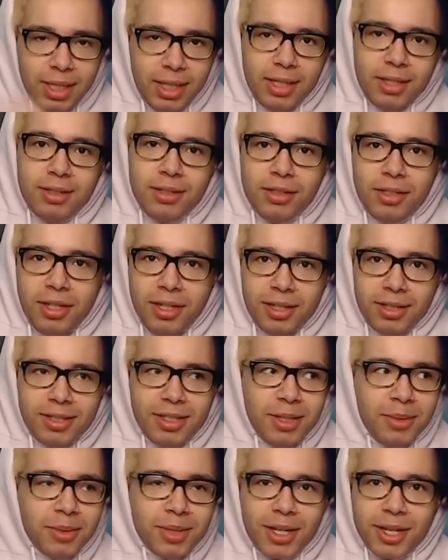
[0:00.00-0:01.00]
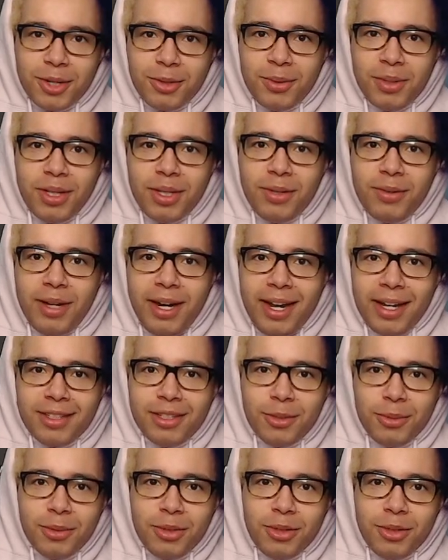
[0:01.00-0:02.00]
And it seems like it really
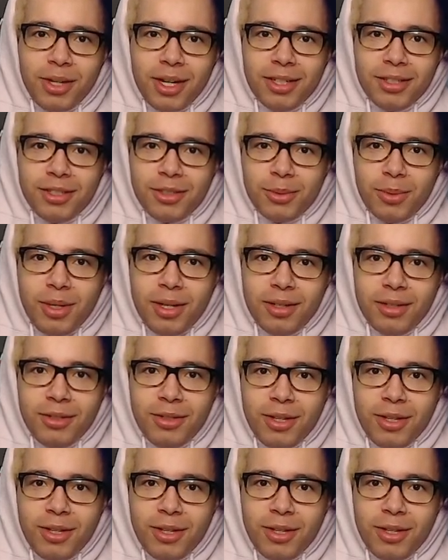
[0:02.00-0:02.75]
reacted with you guys as well.